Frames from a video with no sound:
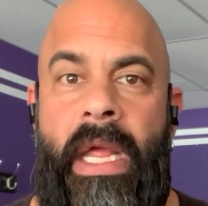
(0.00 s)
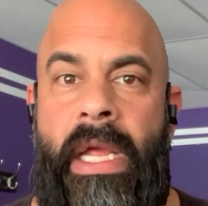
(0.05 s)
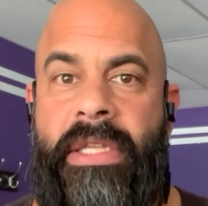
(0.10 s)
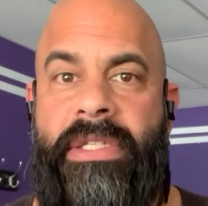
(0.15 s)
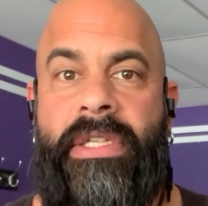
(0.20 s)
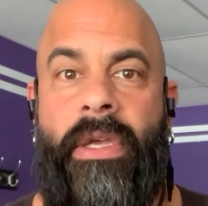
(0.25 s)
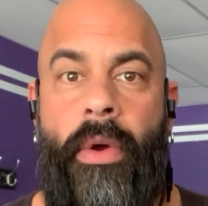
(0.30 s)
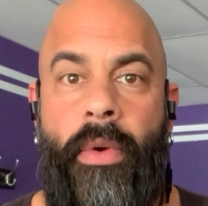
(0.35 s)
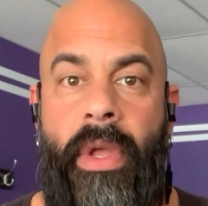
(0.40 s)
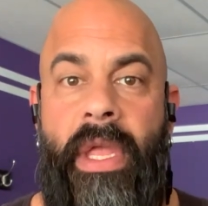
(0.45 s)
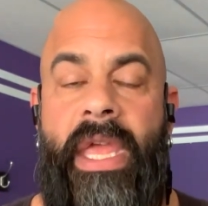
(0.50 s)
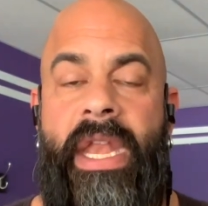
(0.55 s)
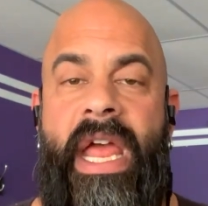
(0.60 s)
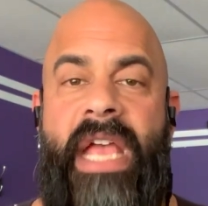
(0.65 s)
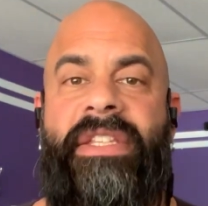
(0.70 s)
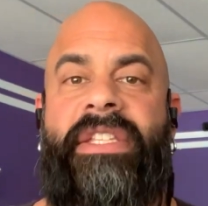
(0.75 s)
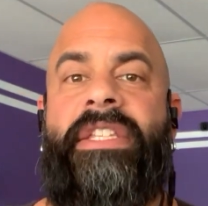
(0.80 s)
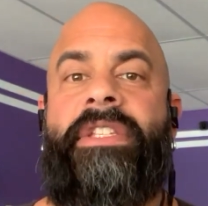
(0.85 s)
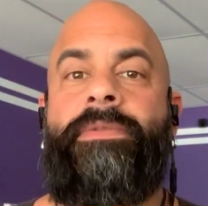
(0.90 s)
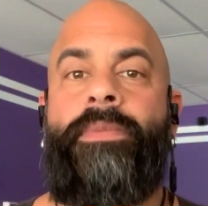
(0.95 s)
So in
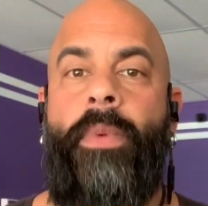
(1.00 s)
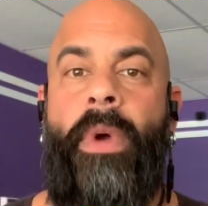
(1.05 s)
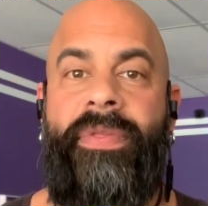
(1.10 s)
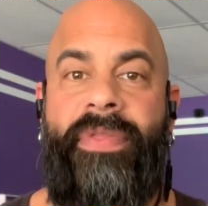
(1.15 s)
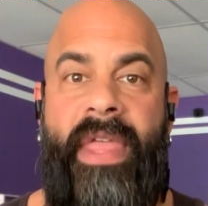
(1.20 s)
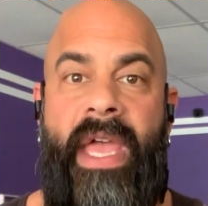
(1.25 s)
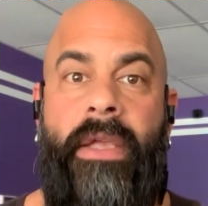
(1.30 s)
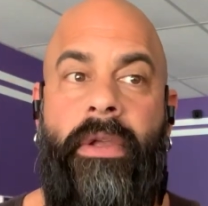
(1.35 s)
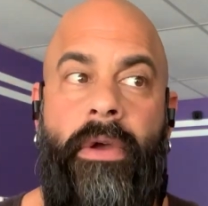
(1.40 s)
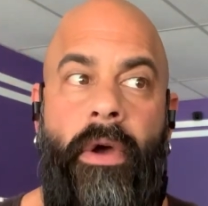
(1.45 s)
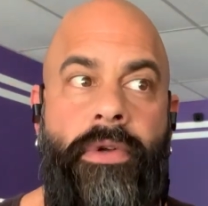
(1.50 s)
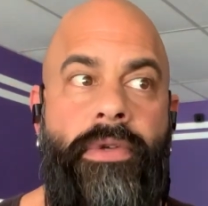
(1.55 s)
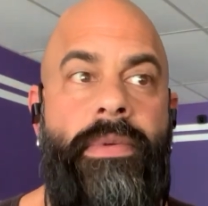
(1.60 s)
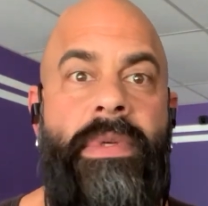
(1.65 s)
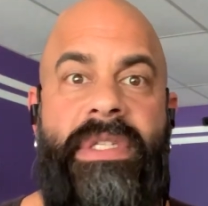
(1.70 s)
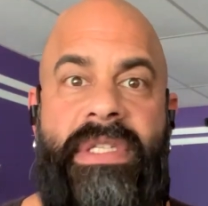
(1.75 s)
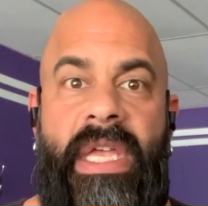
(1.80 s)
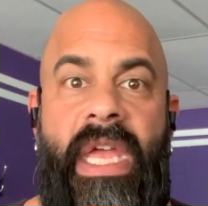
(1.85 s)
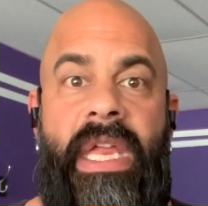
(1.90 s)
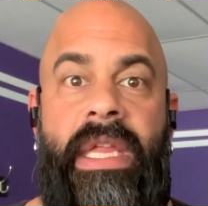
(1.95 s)
essence, what that coach
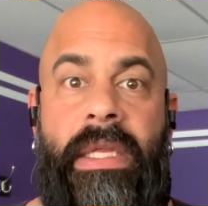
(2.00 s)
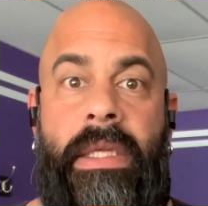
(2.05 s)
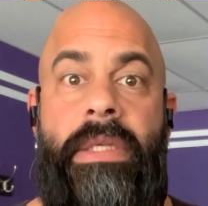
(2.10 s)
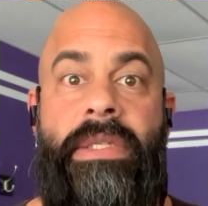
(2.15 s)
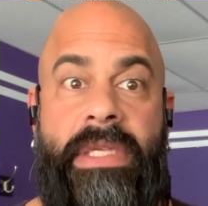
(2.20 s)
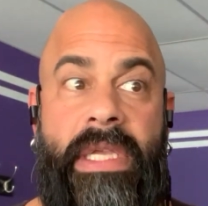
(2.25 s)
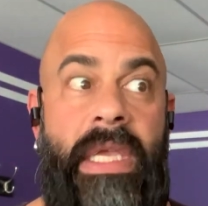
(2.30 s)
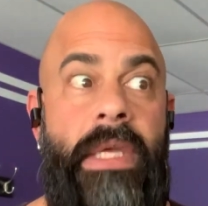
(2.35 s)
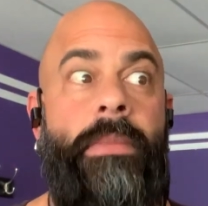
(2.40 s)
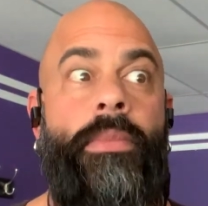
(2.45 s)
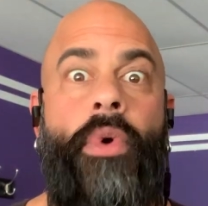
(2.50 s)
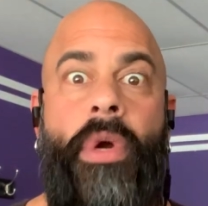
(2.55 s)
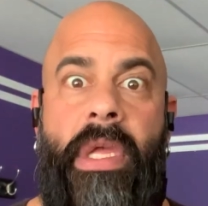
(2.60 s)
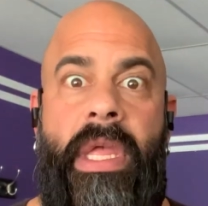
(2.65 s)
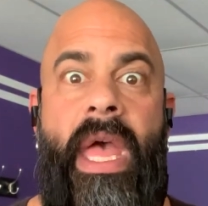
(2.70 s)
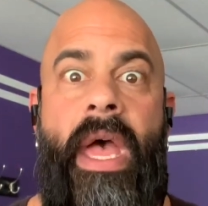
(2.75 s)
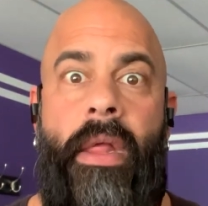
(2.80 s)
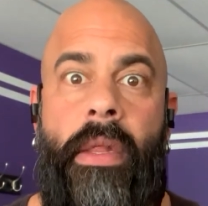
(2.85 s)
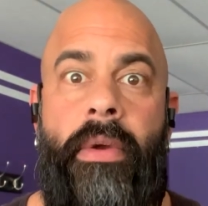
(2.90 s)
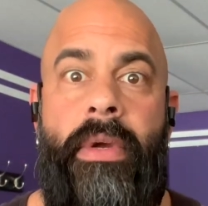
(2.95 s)
was saying is eat more
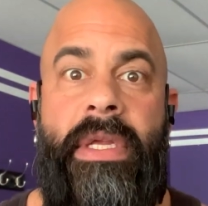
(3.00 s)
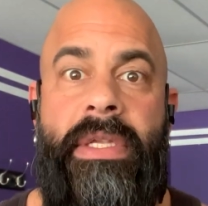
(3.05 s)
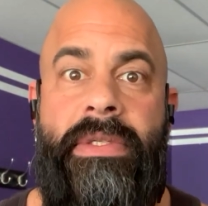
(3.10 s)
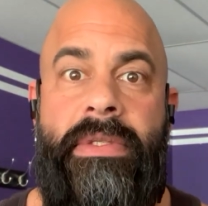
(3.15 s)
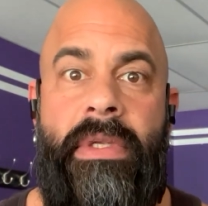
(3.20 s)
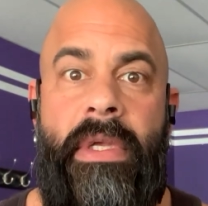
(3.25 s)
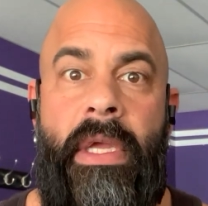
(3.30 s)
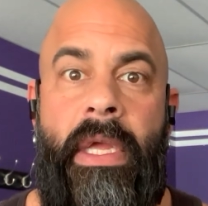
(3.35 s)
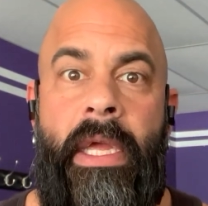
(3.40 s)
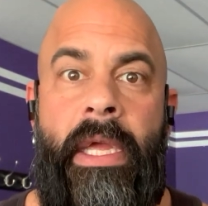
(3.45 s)
calories.